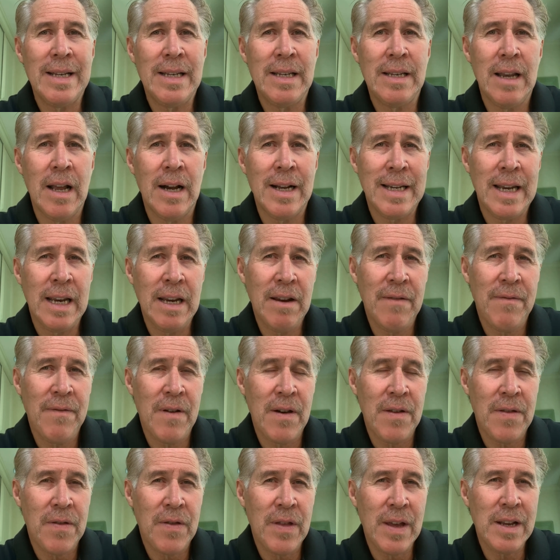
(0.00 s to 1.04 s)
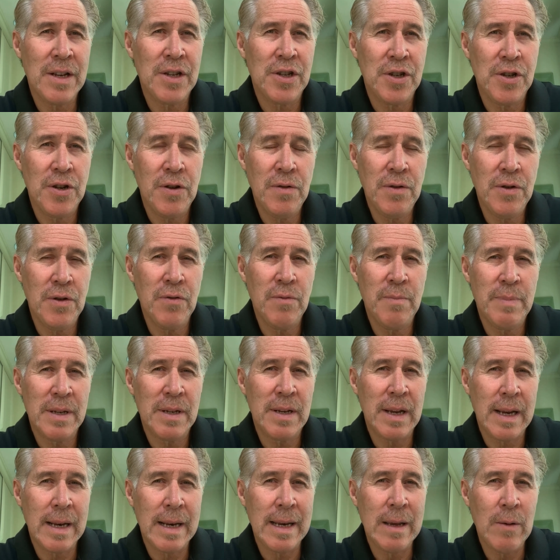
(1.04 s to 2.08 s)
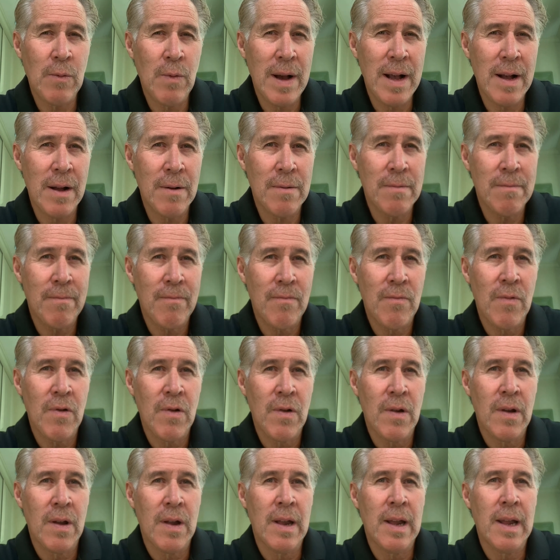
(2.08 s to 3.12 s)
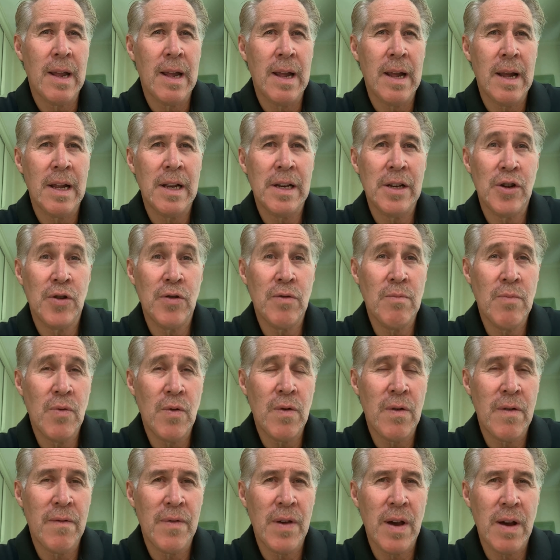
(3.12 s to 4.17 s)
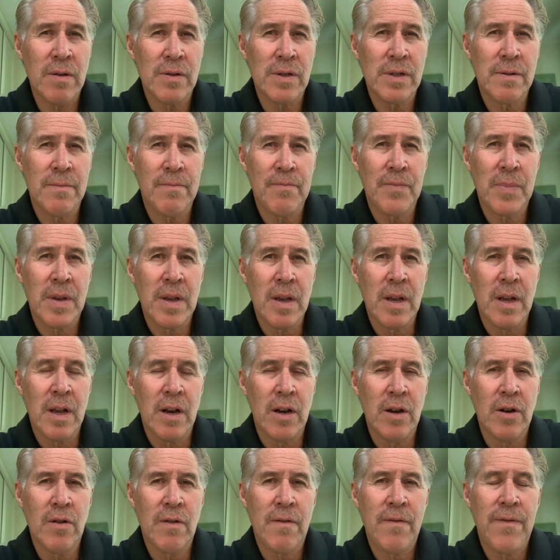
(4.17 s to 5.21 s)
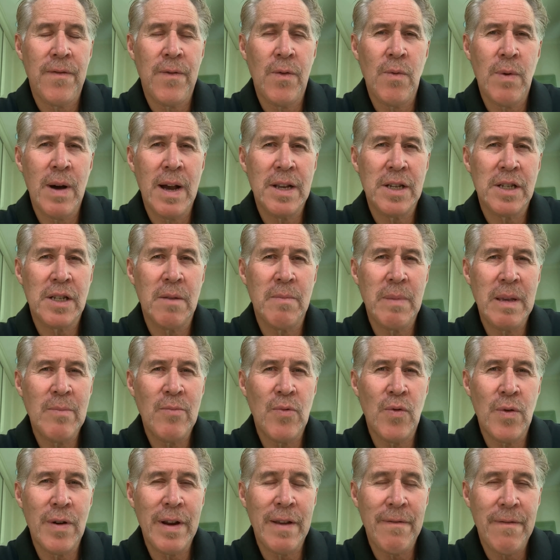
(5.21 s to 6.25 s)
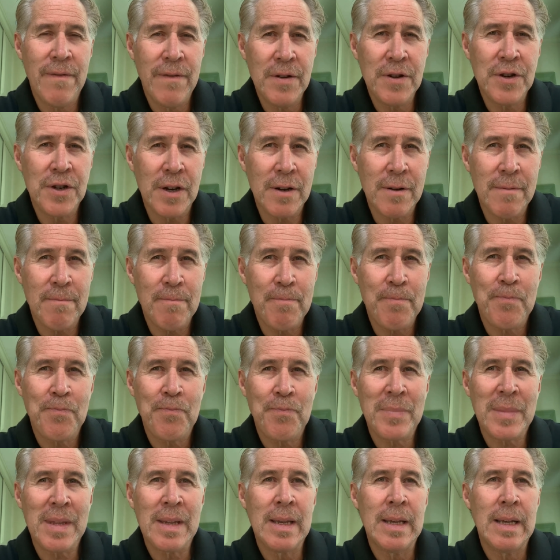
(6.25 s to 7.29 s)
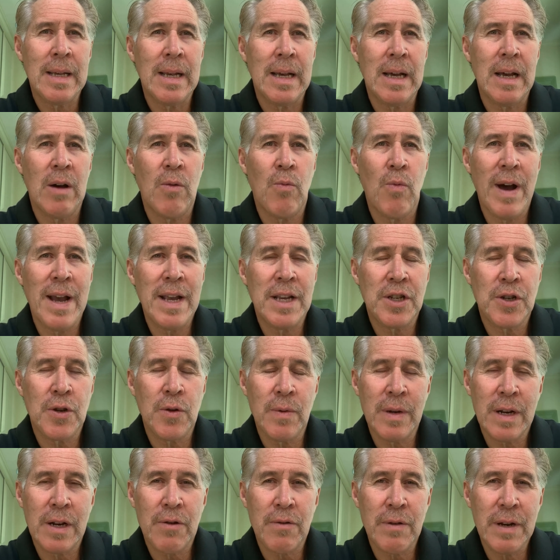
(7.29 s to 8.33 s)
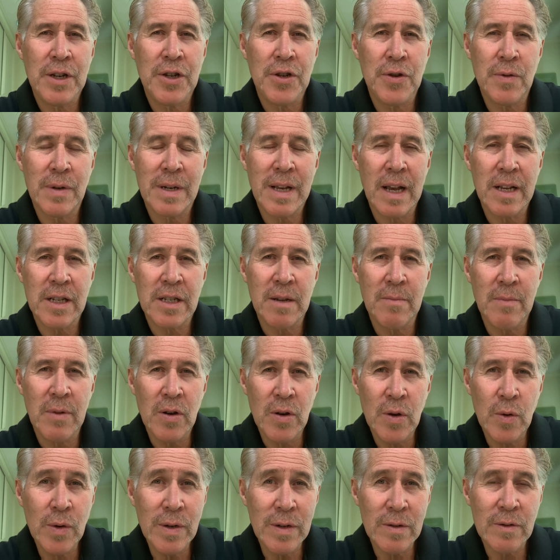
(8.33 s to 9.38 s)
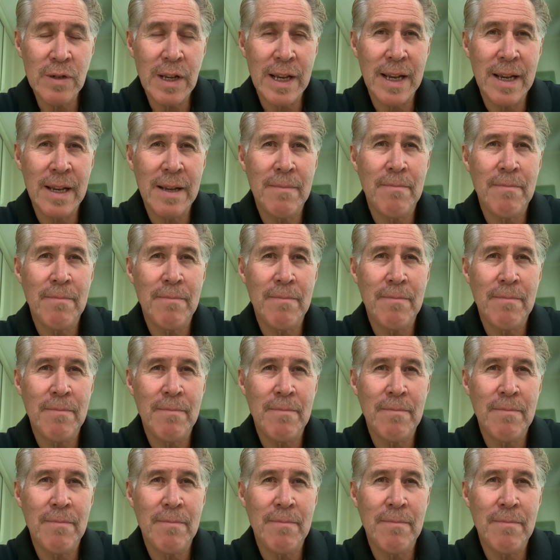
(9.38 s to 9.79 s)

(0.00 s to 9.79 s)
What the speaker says: Identify things you do particularly well and do more of those. Look for ways to be more efficient, ways to increase your customer loyalty,